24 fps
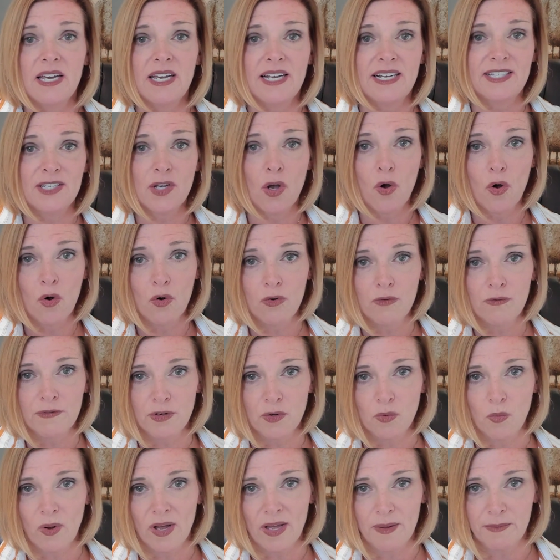it's
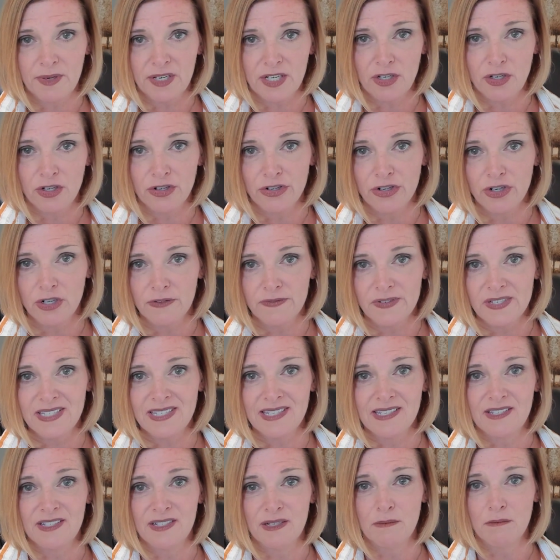overwhelming your nervous
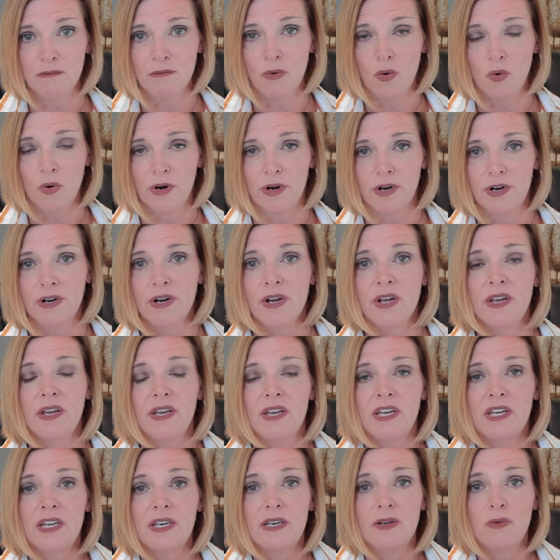system more,
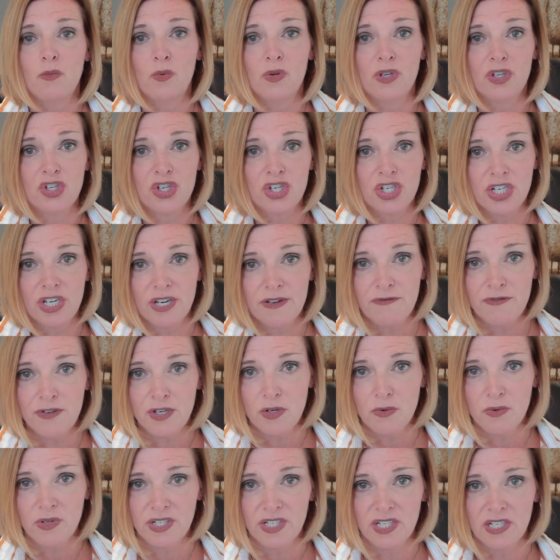it will shift
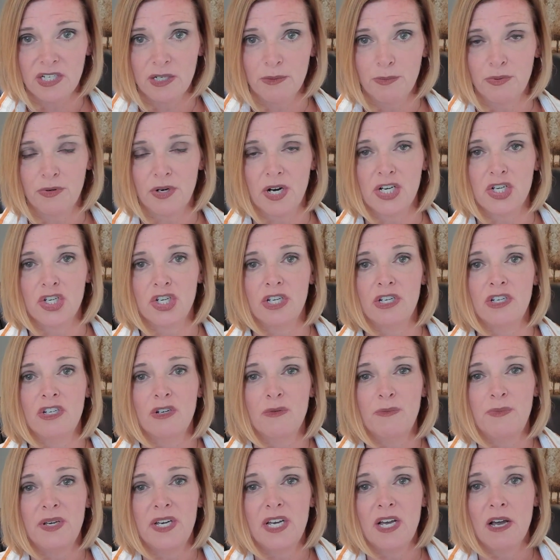you into depression,
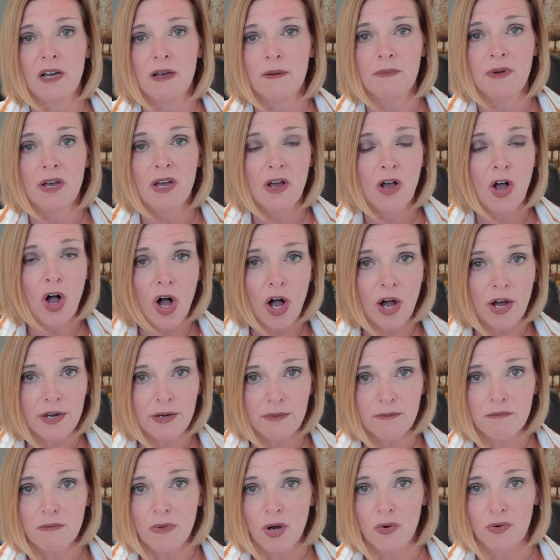you'll become
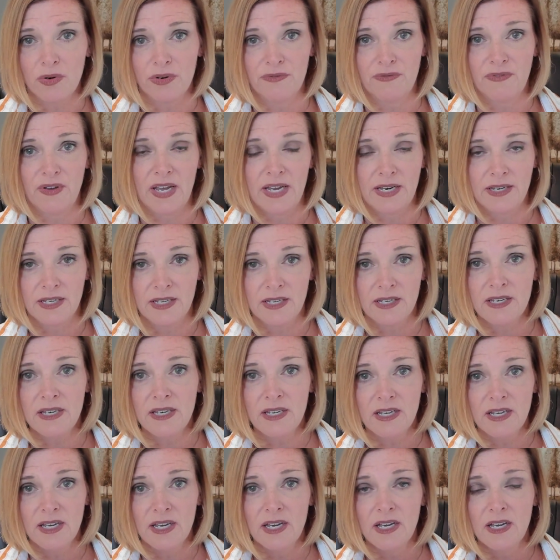
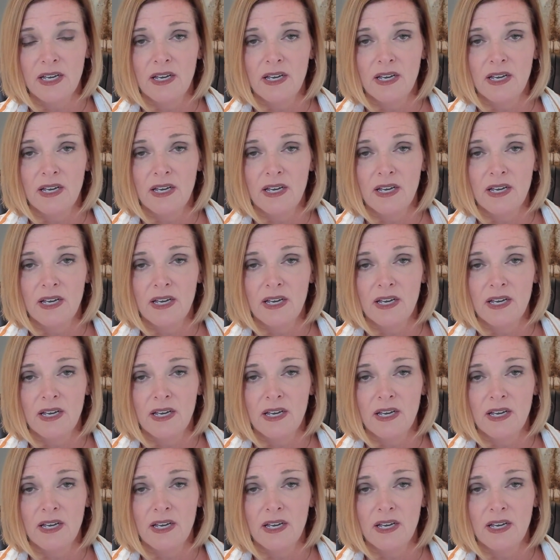unmotivated.